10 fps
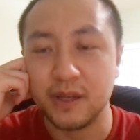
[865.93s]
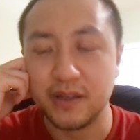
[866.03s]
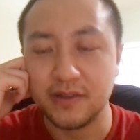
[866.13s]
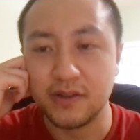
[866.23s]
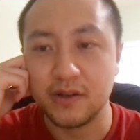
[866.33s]

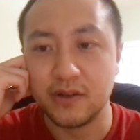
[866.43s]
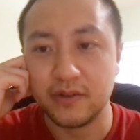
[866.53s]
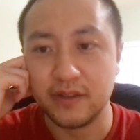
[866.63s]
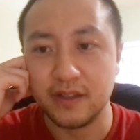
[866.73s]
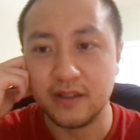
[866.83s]
is
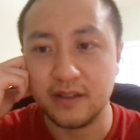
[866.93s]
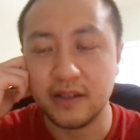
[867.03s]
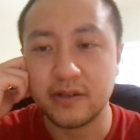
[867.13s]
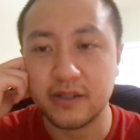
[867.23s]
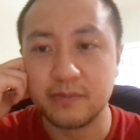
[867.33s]
on the
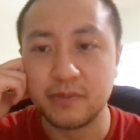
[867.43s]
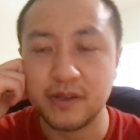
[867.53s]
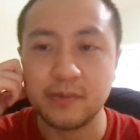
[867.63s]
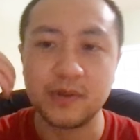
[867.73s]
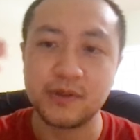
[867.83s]
leadership
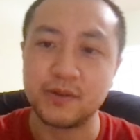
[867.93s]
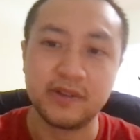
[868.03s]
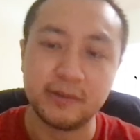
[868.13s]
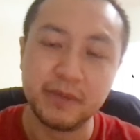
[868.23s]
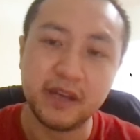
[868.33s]
principles or
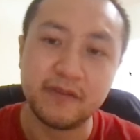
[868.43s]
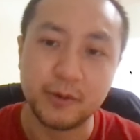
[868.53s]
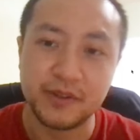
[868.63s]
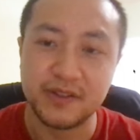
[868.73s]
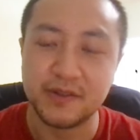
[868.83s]
the behavioral
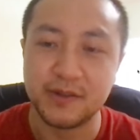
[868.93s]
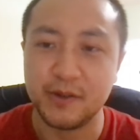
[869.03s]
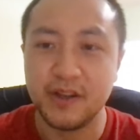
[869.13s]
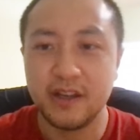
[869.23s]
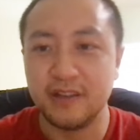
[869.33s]
questions. So
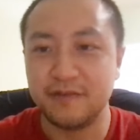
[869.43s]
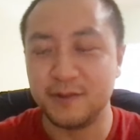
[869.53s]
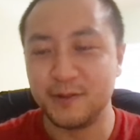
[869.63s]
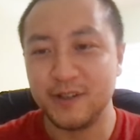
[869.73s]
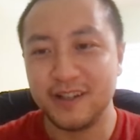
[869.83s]
if
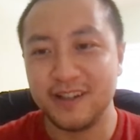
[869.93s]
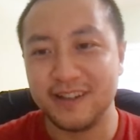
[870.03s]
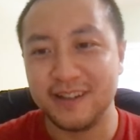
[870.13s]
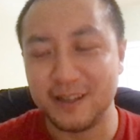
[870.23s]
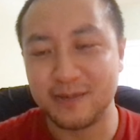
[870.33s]
you
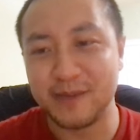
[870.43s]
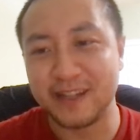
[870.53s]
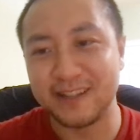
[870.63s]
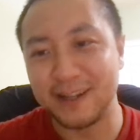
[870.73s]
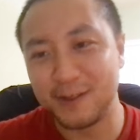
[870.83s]

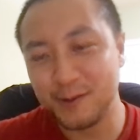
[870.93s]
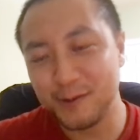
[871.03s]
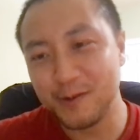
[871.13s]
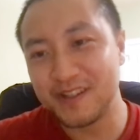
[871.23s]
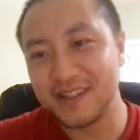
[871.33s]
expect like 2
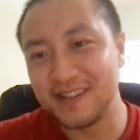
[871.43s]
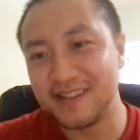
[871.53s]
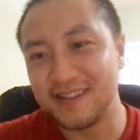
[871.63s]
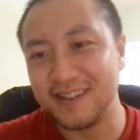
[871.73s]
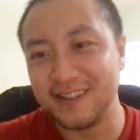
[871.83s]

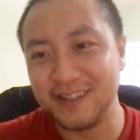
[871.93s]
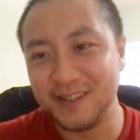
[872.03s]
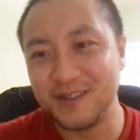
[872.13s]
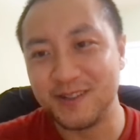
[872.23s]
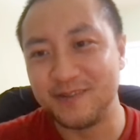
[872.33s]
questions in
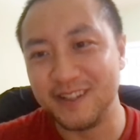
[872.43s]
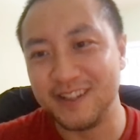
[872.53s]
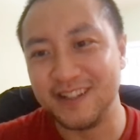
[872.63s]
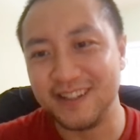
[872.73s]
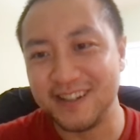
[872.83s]
each of
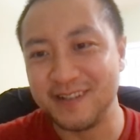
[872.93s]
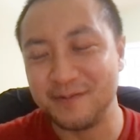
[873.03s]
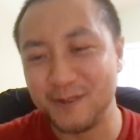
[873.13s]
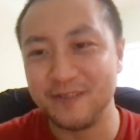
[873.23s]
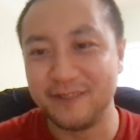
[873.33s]
the
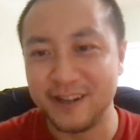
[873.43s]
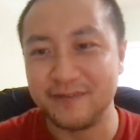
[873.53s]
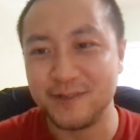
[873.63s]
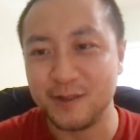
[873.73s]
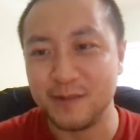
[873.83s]

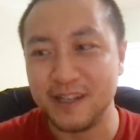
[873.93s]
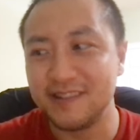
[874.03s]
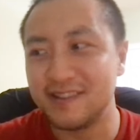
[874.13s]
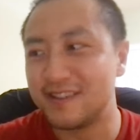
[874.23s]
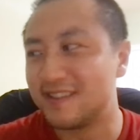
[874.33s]
20
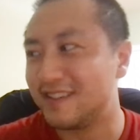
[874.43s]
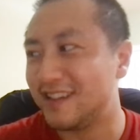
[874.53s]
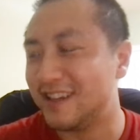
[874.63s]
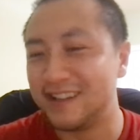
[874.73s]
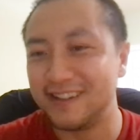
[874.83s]
minutes,
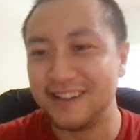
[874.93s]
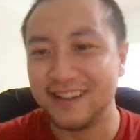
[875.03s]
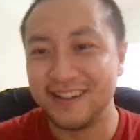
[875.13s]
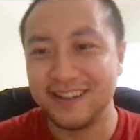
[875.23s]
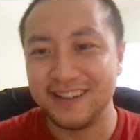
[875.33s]
then
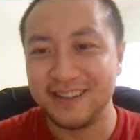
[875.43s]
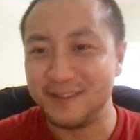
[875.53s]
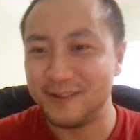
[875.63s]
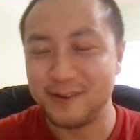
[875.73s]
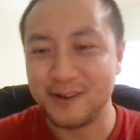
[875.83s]

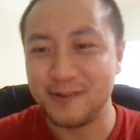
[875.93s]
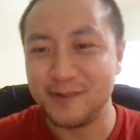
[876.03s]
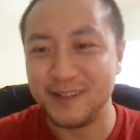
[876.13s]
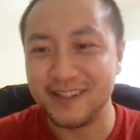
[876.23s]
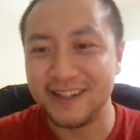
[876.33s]
you're going to
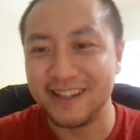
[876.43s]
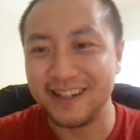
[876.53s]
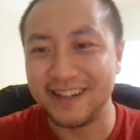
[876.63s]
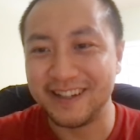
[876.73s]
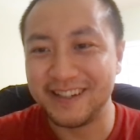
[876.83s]
be telling
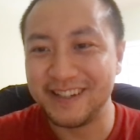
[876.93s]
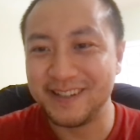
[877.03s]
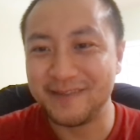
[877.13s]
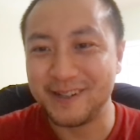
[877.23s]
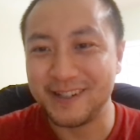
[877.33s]
like 10
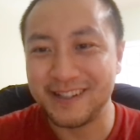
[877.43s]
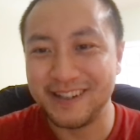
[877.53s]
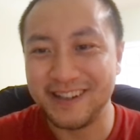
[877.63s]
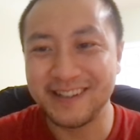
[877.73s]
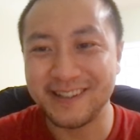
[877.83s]
different
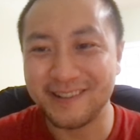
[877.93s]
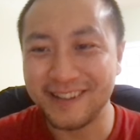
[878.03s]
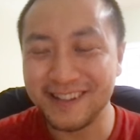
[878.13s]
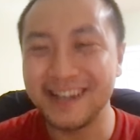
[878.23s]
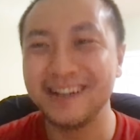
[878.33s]
stories.